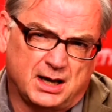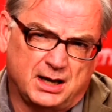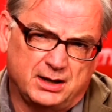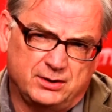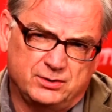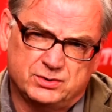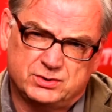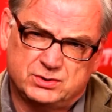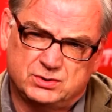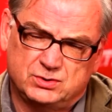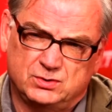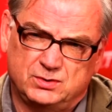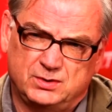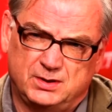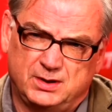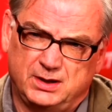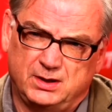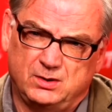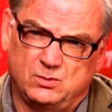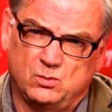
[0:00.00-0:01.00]
I
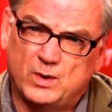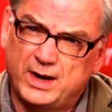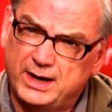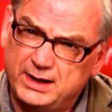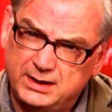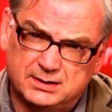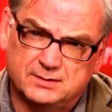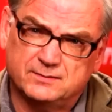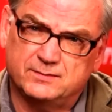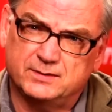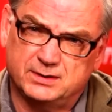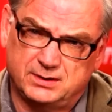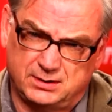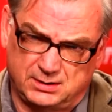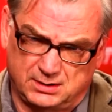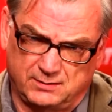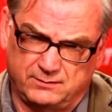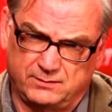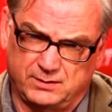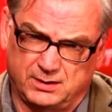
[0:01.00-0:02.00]
understood the weight of
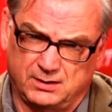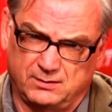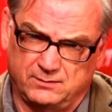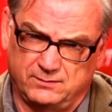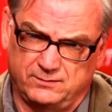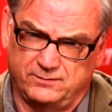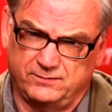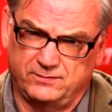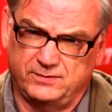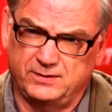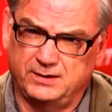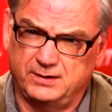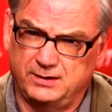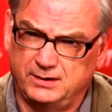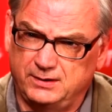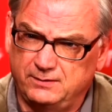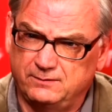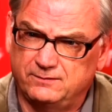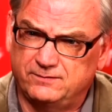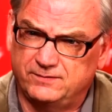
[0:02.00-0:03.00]

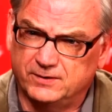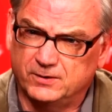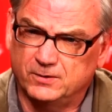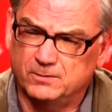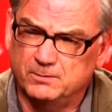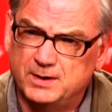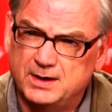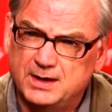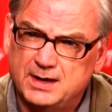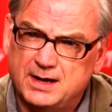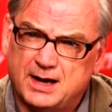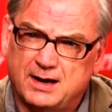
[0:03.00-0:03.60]
the film.